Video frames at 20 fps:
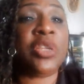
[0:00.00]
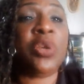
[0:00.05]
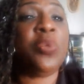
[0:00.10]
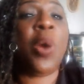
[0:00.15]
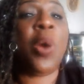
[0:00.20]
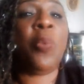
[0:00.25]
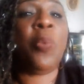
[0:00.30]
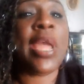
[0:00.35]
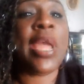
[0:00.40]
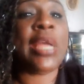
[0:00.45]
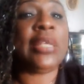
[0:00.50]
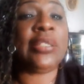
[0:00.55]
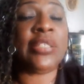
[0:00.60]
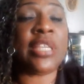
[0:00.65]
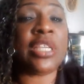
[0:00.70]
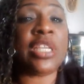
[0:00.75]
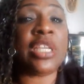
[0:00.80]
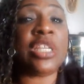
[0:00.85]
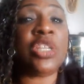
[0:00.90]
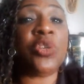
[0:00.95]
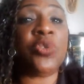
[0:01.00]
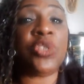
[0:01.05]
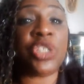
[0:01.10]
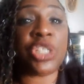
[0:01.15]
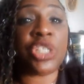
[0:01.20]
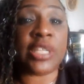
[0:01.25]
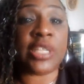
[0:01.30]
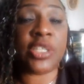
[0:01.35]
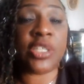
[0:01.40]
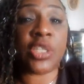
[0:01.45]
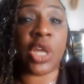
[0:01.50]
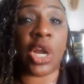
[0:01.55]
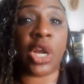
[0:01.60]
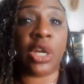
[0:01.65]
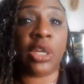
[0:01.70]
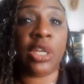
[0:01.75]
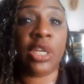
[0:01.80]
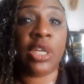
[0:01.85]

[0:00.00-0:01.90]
You, we ain't seen you do shit, sir.